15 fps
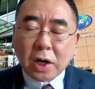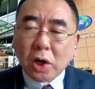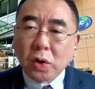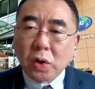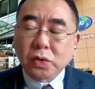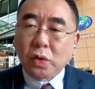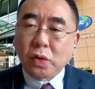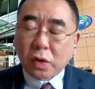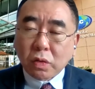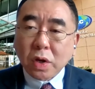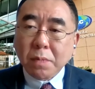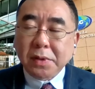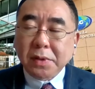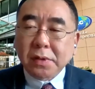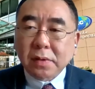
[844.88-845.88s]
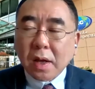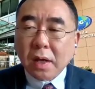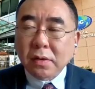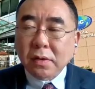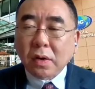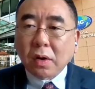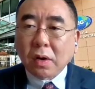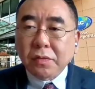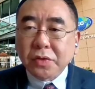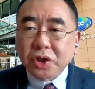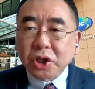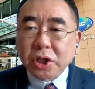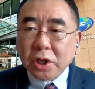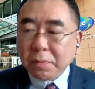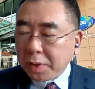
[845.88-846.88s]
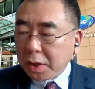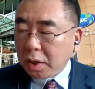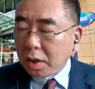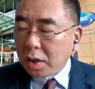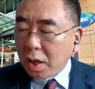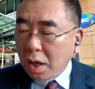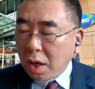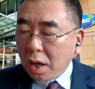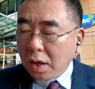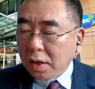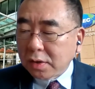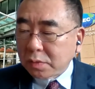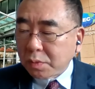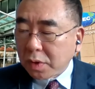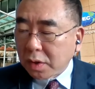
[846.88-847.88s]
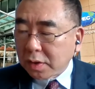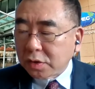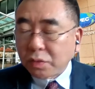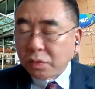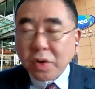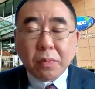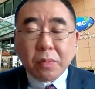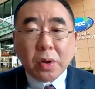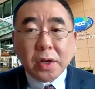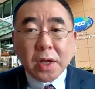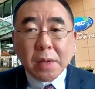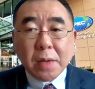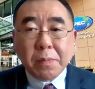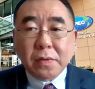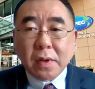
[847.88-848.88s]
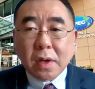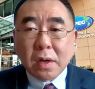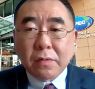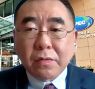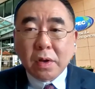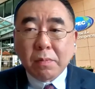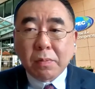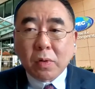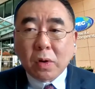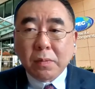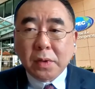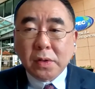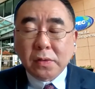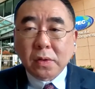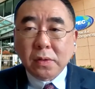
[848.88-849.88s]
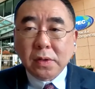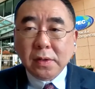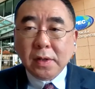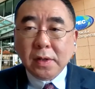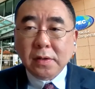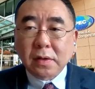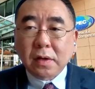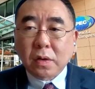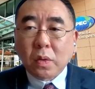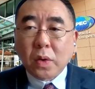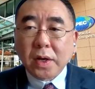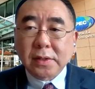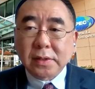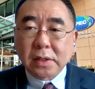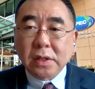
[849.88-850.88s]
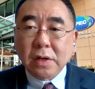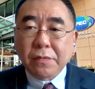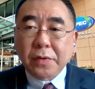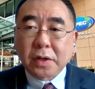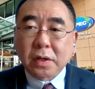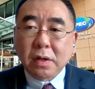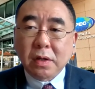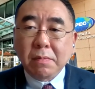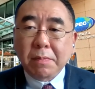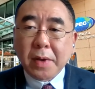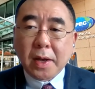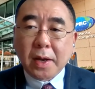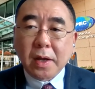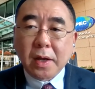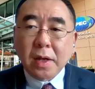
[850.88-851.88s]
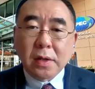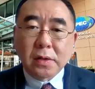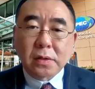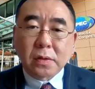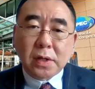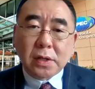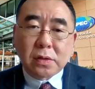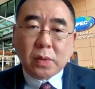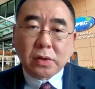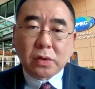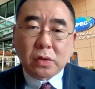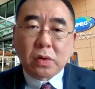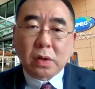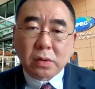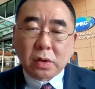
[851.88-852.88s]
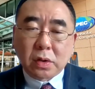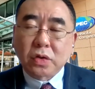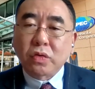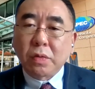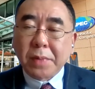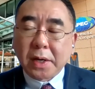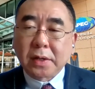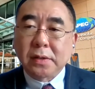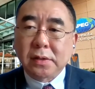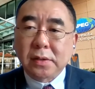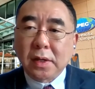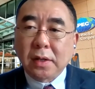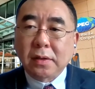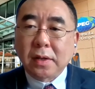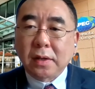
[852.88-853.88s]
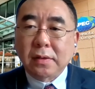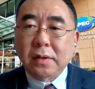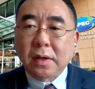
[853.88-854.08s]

close to 3% of GDP, as well as 3.8% of employment. So it's quite a significant impact. So as what Dr. Rebecca said, that